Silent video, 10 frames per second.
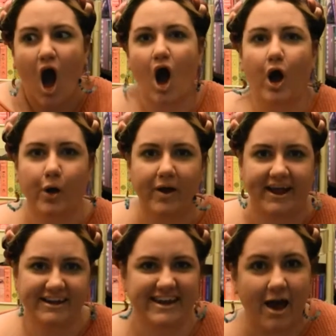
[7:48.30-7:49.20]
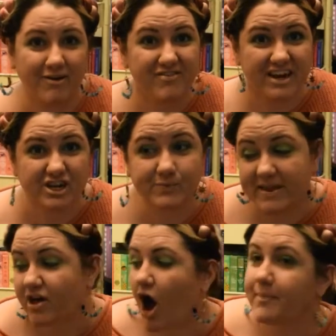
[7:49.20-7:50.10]
All right, now we finished
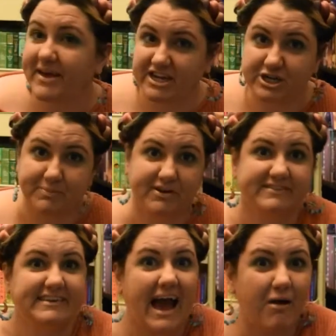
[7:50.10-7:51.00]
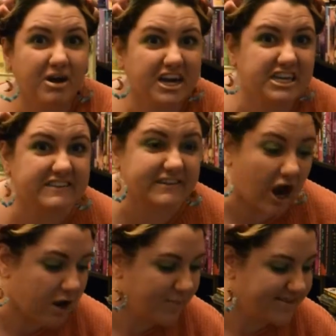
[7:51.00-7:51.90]
with our picture books. Now we're going to
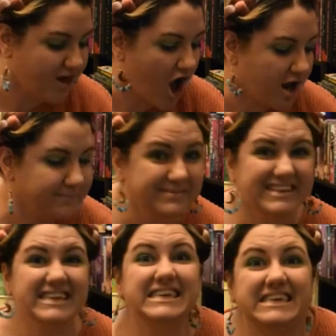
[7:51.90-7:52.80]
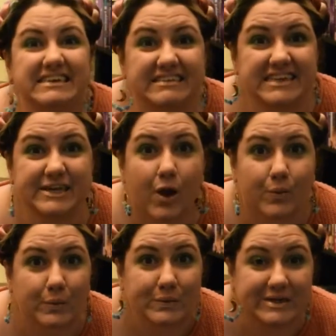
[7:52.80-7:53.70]
start with our easy
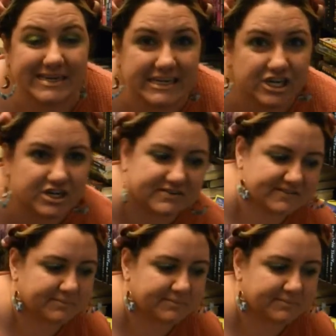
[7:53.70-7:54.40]
readers.